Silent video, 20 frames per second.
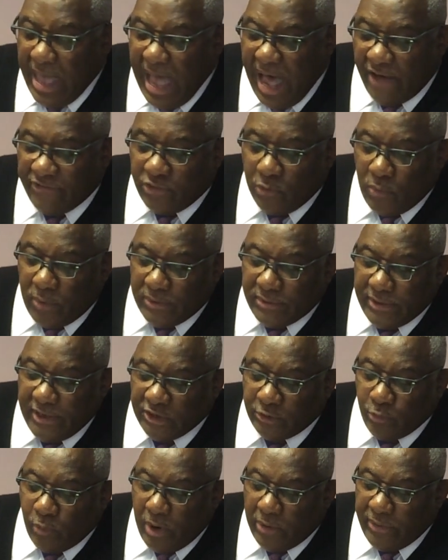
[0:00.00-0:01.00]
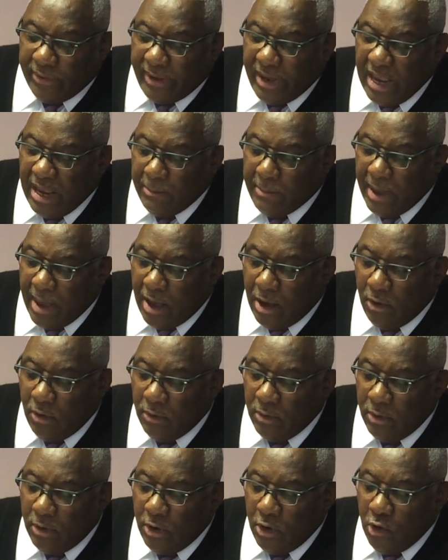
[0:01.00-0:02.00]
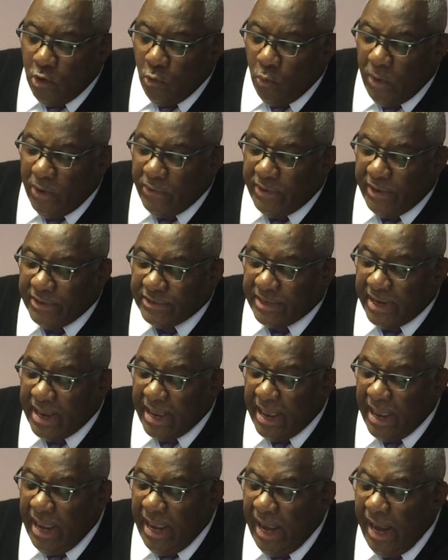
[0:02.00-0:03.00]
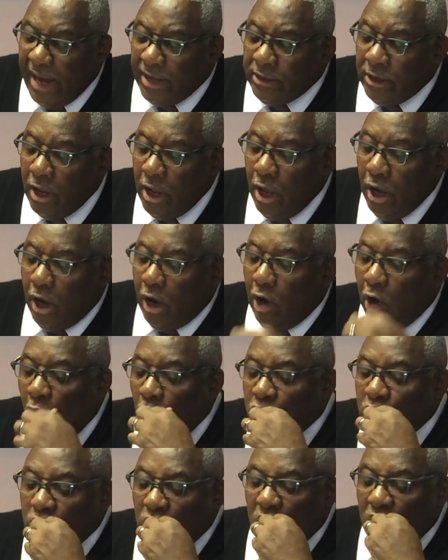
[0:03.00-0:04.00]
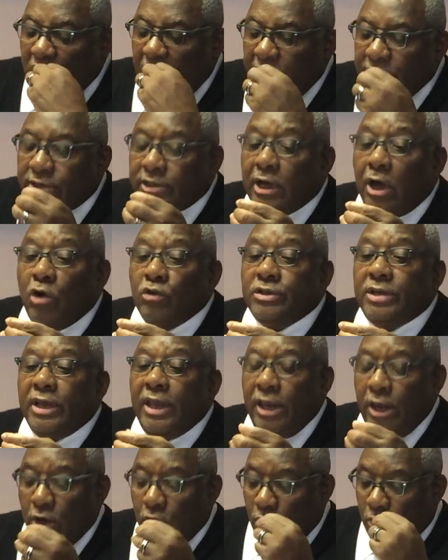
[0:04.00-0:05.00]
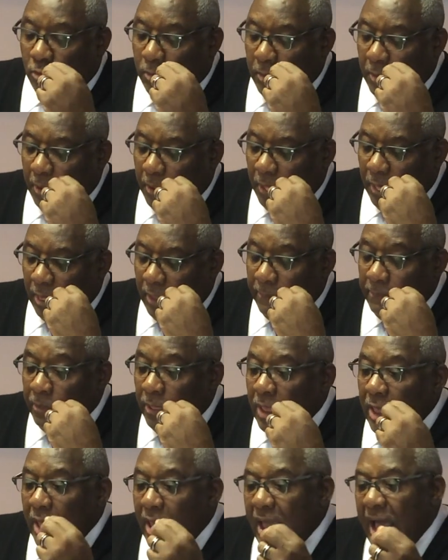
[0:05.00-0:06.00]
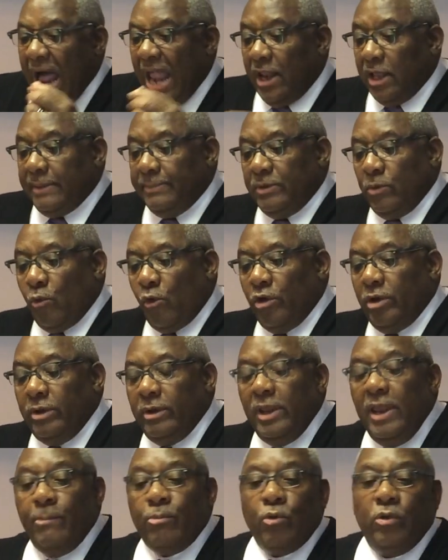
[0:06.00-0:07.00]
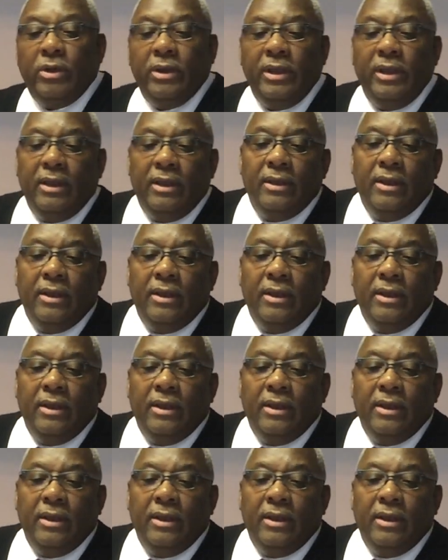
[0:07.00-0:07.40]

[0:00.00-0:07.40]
Afterwards, his brother came out with his hand holding Esau's heel. I look at the word in Hebrew,